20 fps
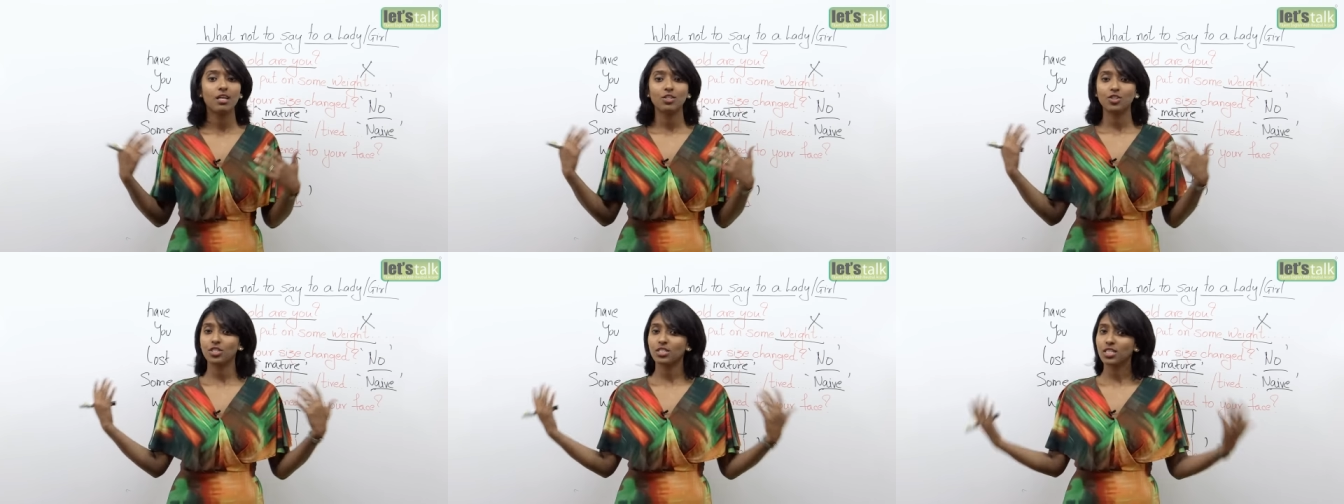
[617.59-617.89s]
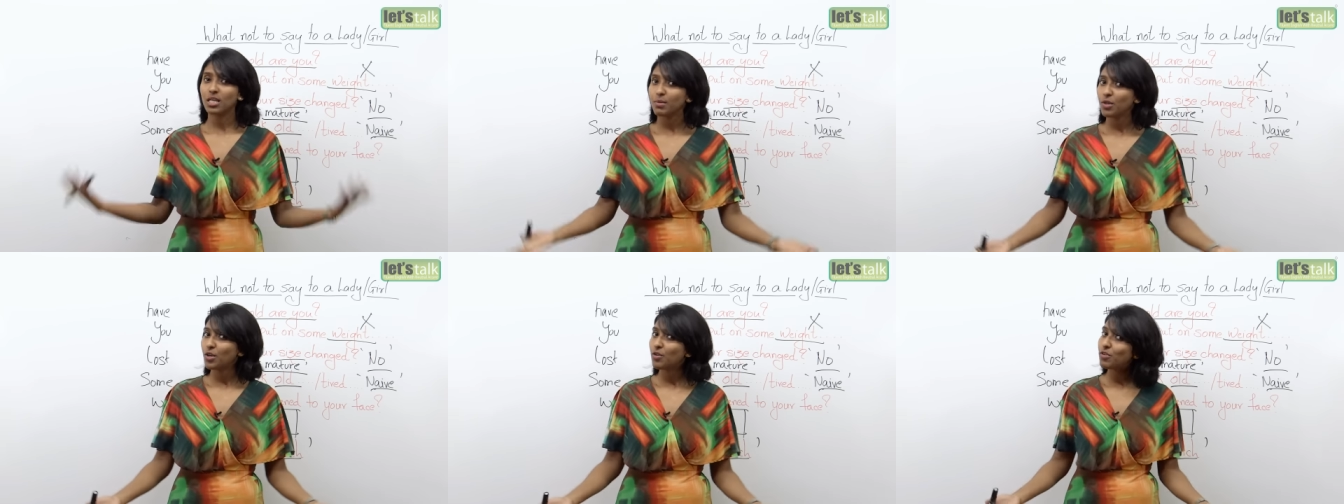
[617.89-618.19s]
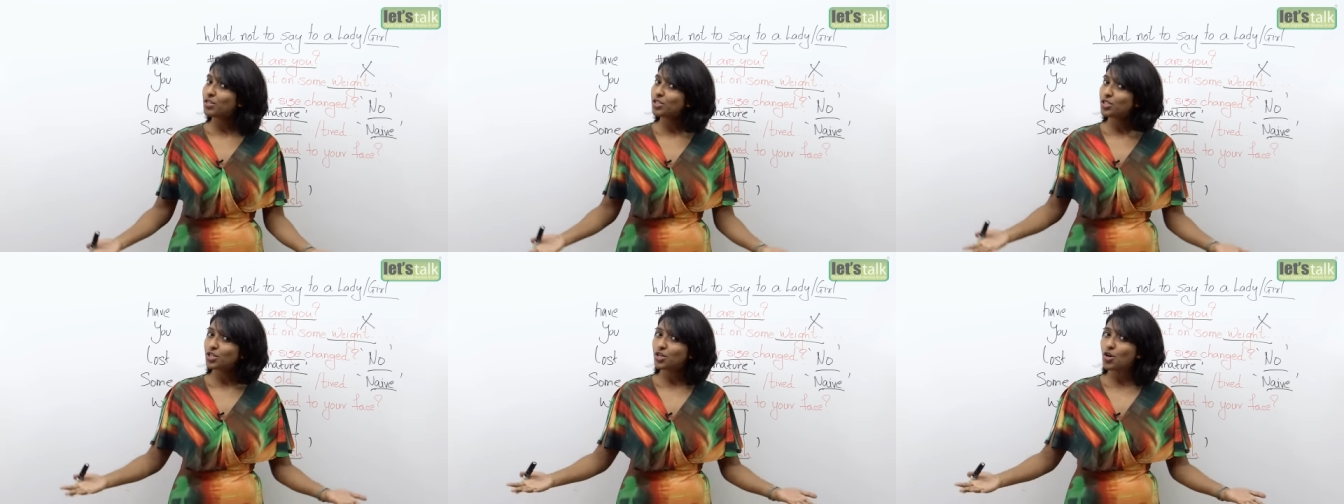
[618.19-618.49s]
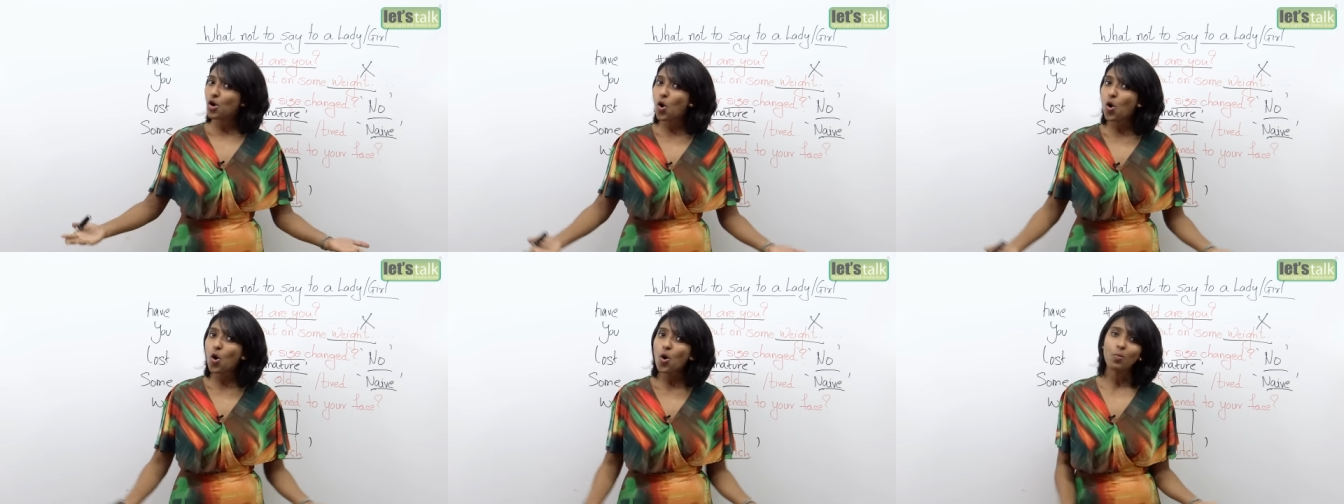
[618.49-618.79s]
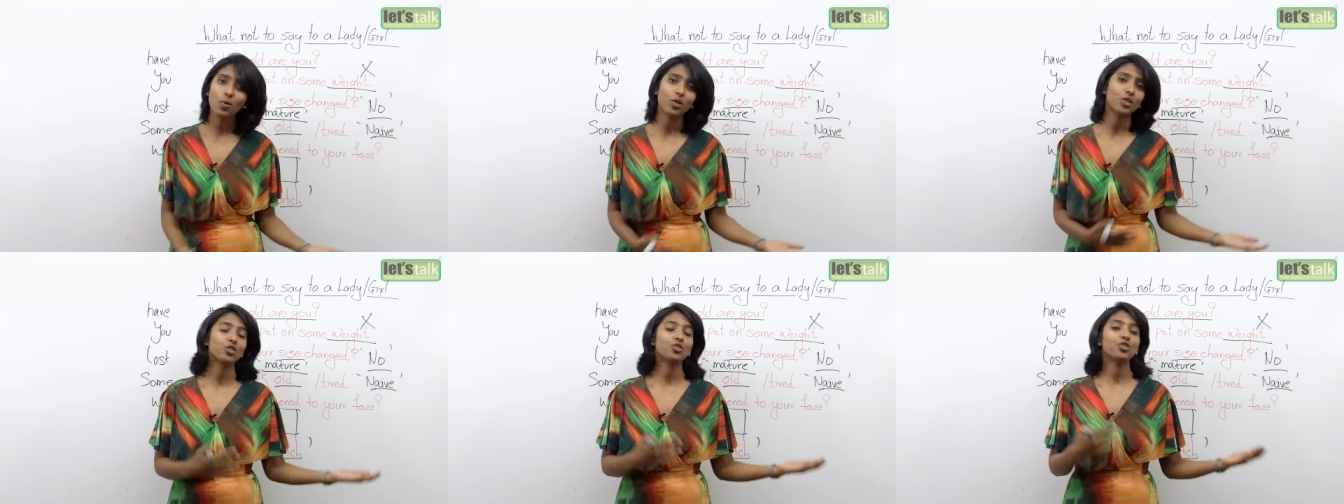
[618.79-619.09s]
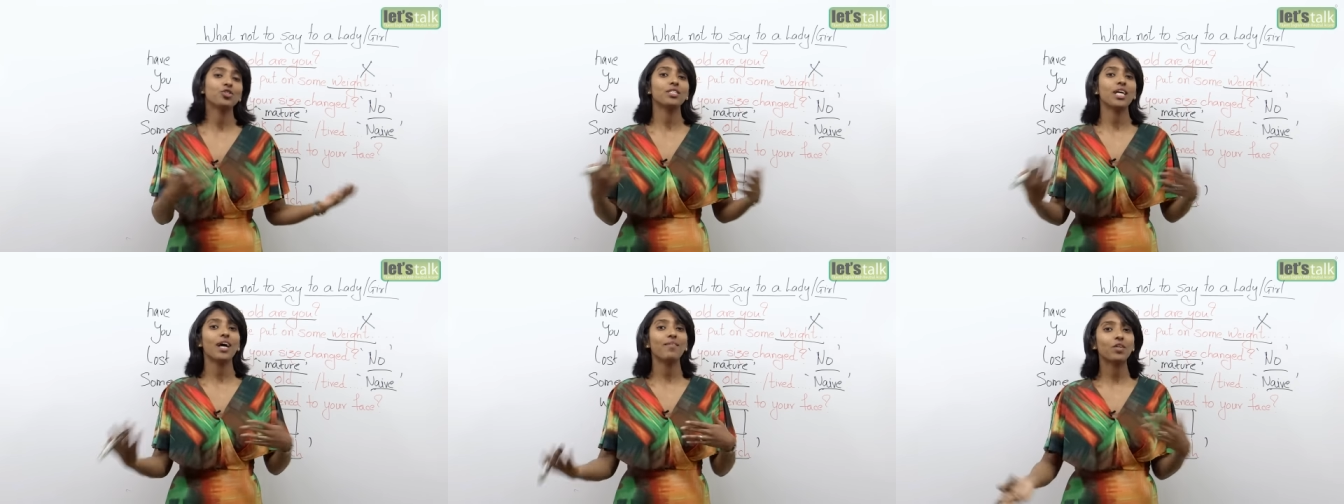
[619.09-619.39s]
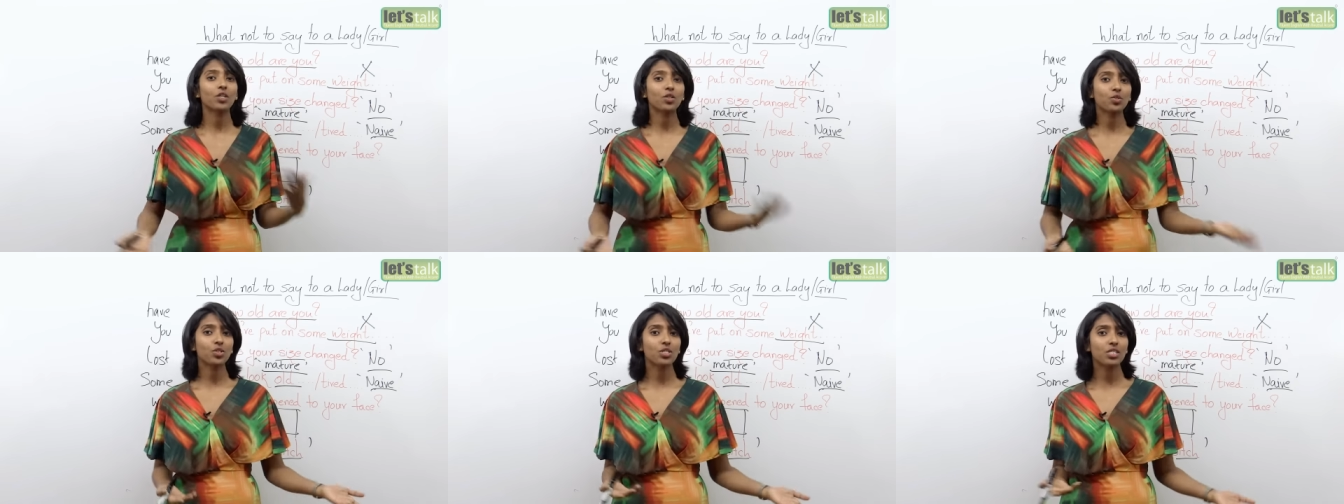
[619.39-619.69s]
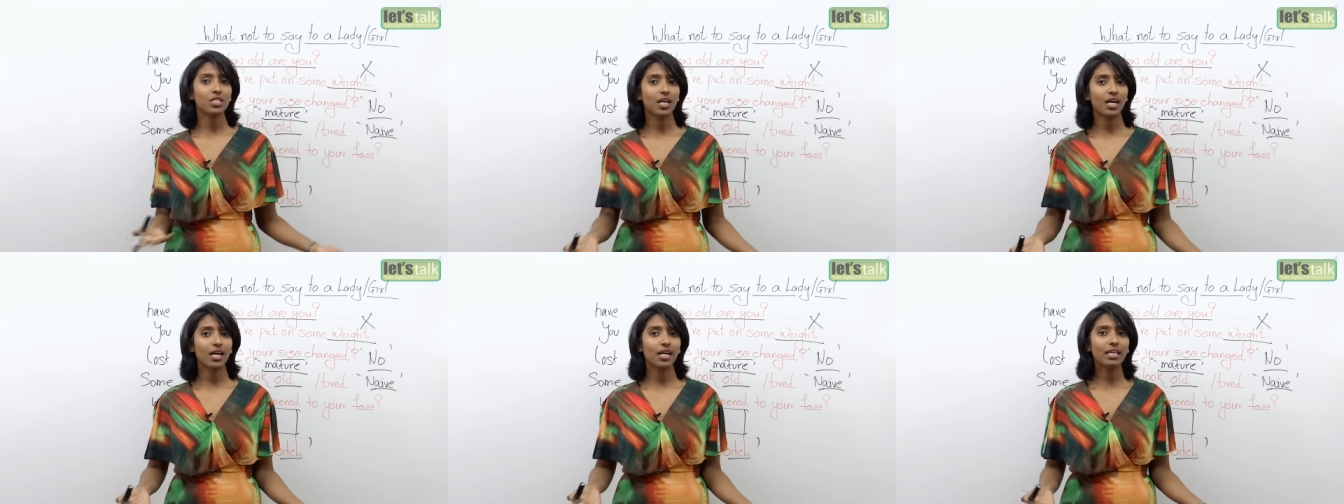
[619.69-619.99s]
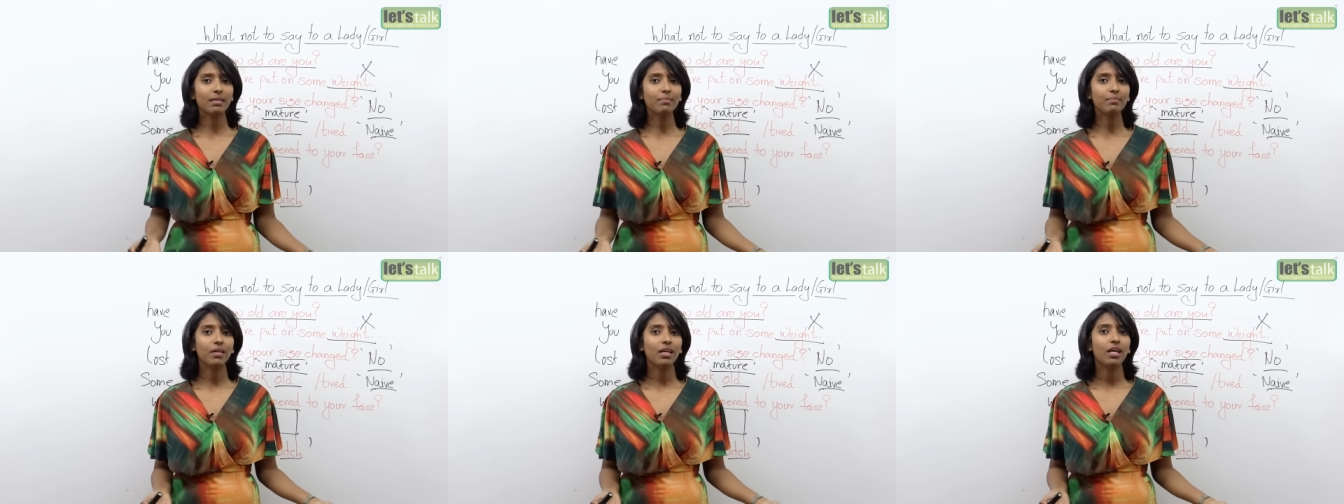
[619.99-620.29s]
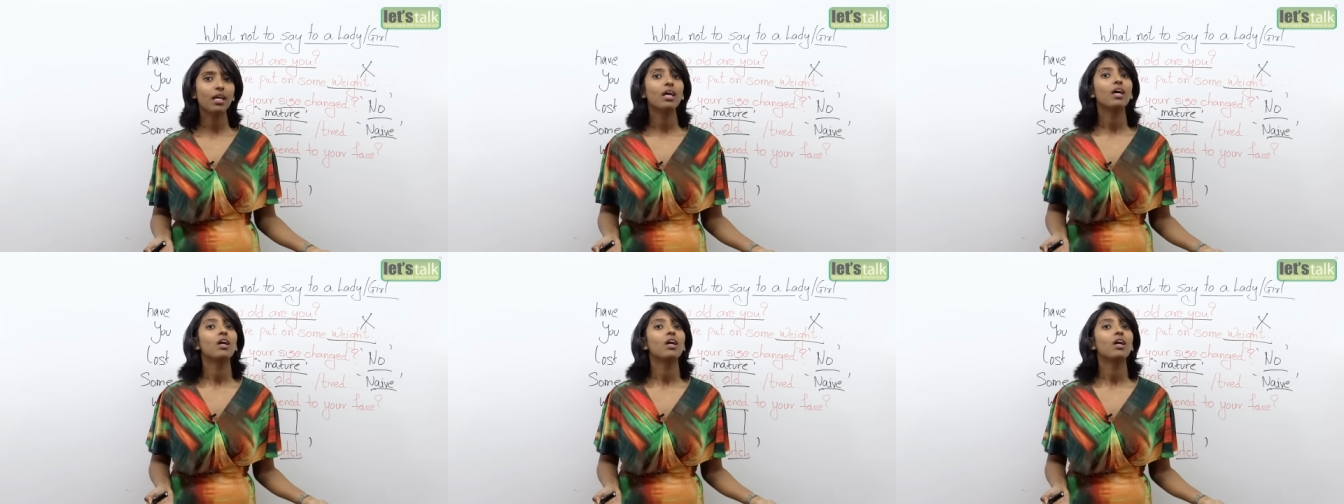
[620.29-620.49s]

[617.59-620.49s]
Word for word: she's coming over to your home or you're just having a good time,